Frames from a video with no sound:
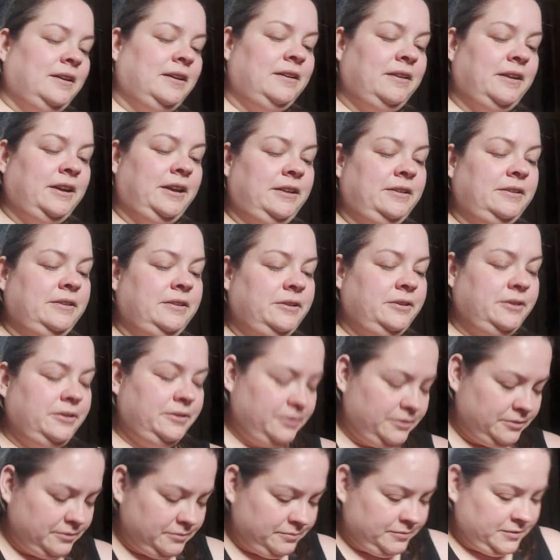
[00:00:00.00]
All right,
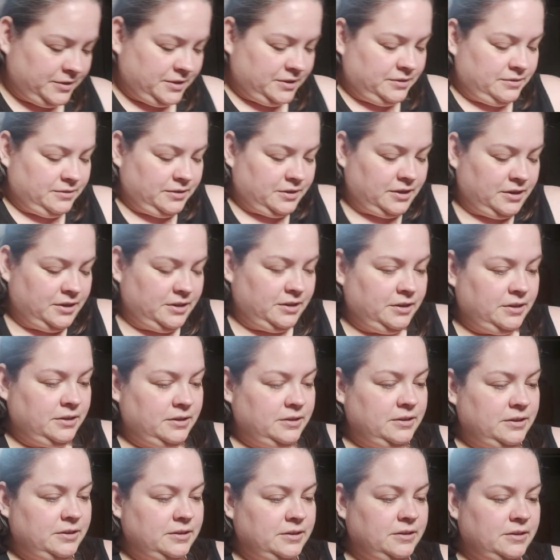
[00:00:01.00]
yeah, gotta...
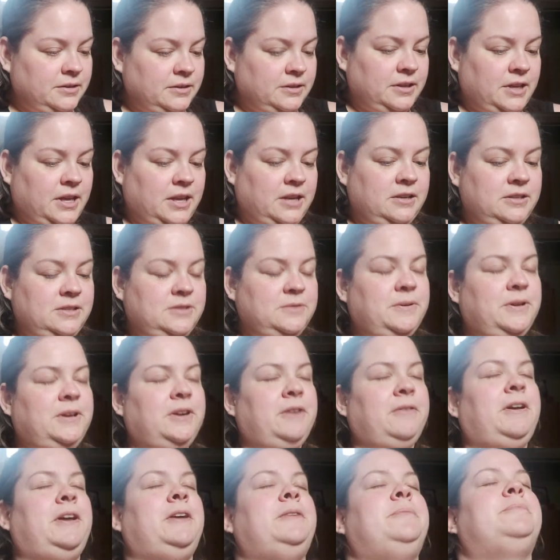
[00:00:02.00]
get it to her.
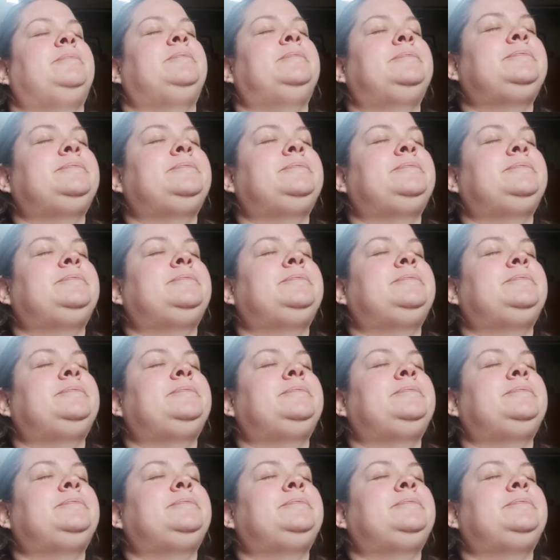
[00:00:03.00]
Okay.